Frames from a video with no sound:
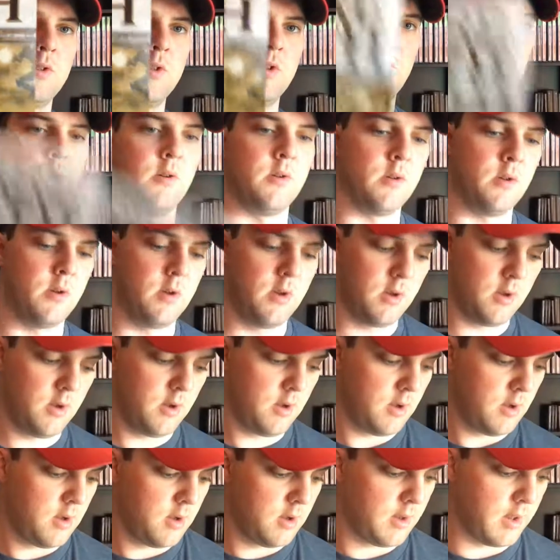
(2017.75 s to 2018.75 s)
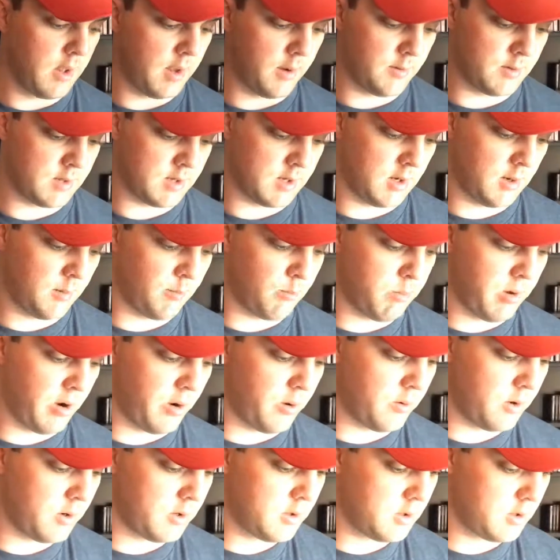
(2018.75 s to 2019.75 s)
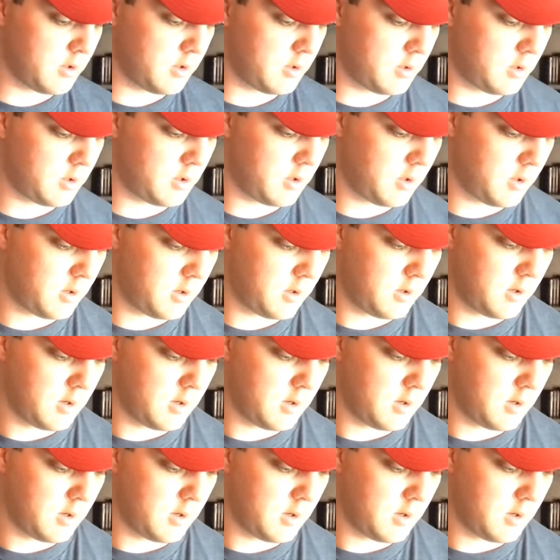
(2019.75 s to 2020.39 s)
So that was a bonus.